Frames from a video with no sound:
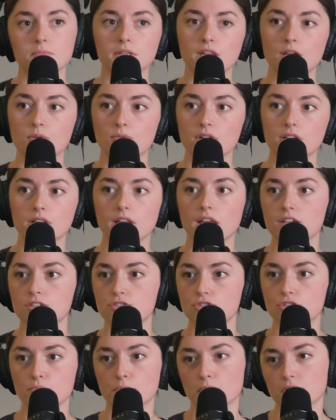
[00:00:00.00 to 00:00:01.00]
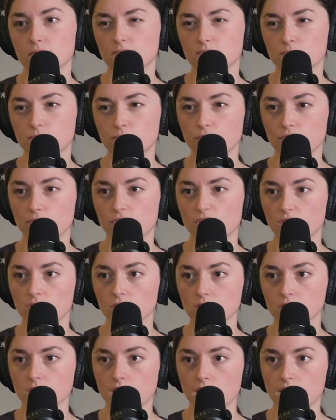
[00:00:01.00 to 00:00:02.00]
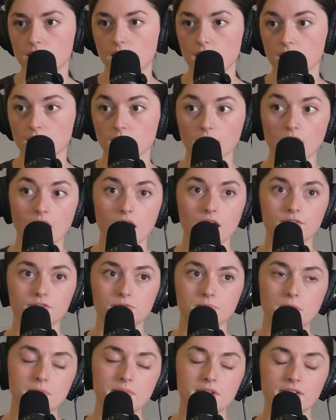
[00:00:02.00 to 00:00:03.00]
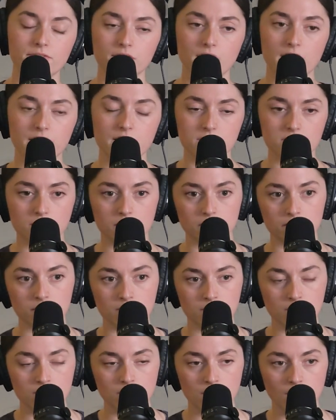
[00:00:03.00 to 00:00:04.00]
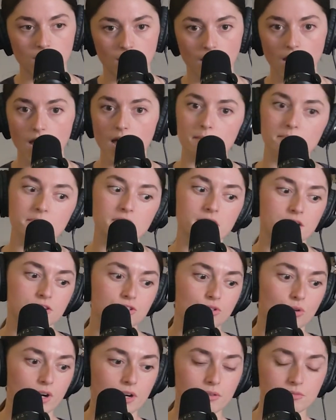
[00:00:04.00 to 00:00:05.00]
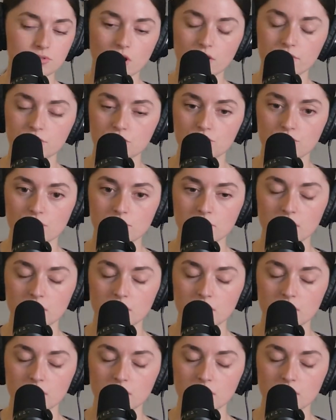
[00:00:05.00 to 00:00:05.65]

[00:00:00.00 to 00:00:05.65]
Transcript: but they weren't like super fulfilled and they loved maybe flying as a hobbyist, or it was always a dream of